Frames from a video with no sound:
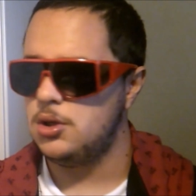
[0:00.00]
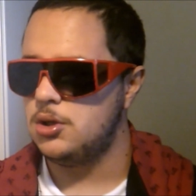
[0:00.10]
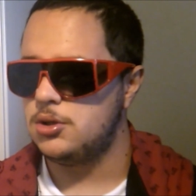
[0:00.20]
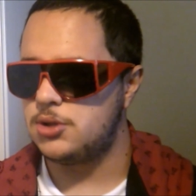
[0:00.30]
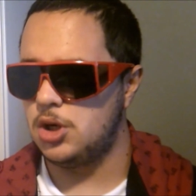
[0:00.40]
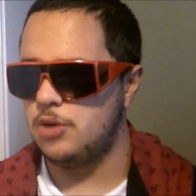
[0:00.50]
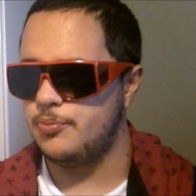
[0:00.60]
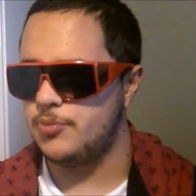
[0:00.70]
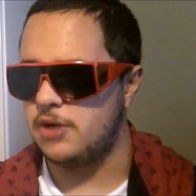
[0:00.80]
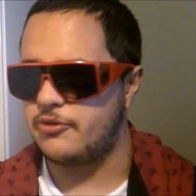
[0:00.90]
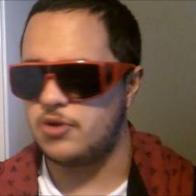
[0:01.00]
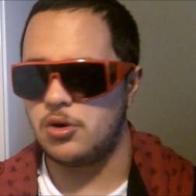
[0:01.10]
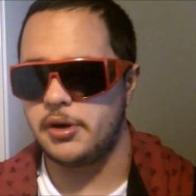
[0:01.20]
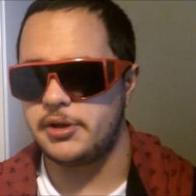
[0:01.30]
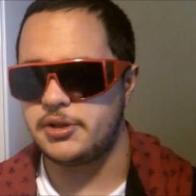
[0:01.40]
So, of
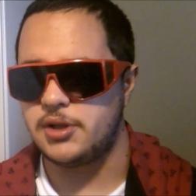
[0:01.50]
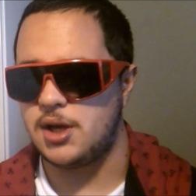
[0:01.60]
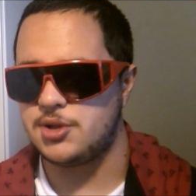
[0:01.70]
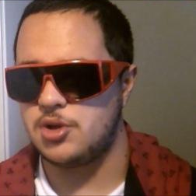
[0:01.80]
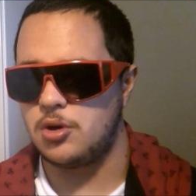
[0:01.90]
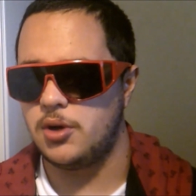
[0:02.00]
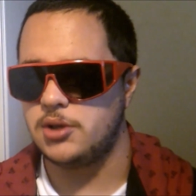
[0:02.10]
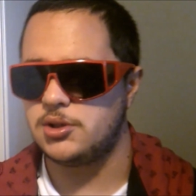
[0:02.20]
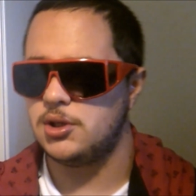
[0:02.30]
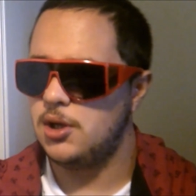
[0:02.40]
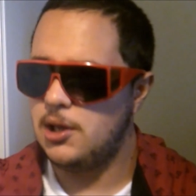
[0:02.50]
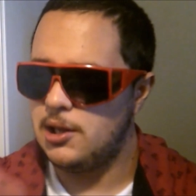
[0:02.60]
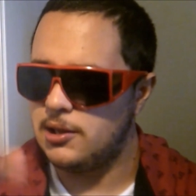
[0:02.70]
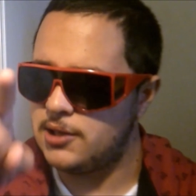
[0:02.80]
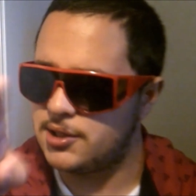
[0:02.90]
course, as always,
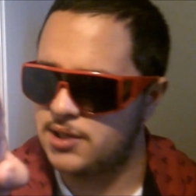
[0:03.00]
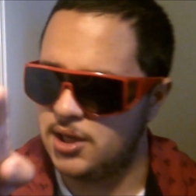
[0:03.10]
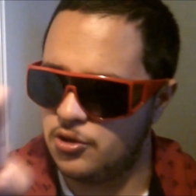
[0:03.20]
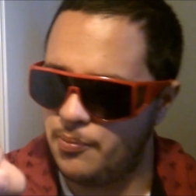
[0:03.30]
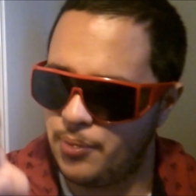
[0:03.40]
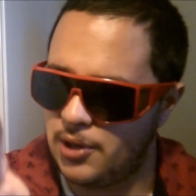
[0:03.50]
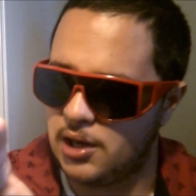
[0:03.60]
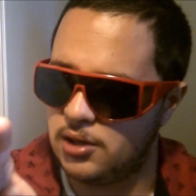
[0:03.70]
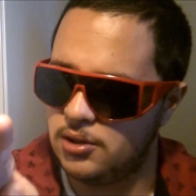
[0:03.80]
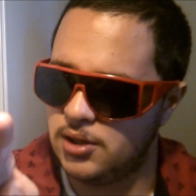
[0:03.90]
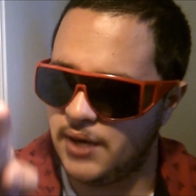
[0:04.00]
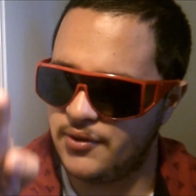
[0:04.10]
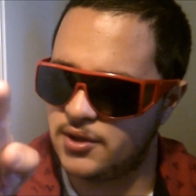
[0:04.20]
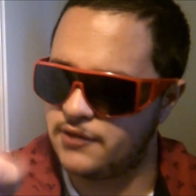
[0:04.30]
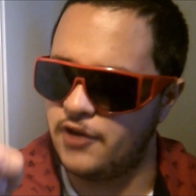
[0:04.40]
let's get into the plot of this
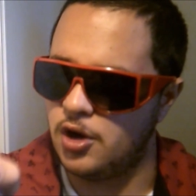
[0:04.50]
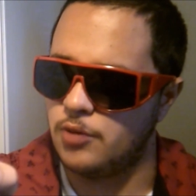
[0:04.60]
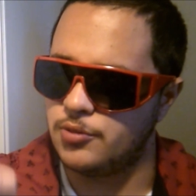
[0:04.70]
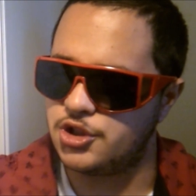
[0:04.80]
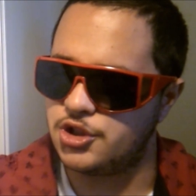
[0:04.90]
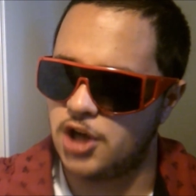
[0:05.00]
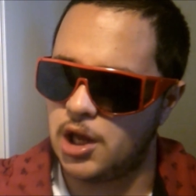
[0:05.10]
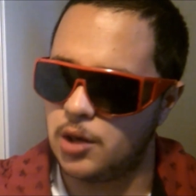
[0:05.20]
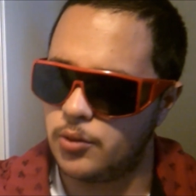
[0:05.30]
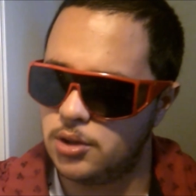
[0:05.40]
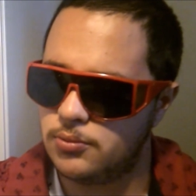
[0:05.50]
film, shall we?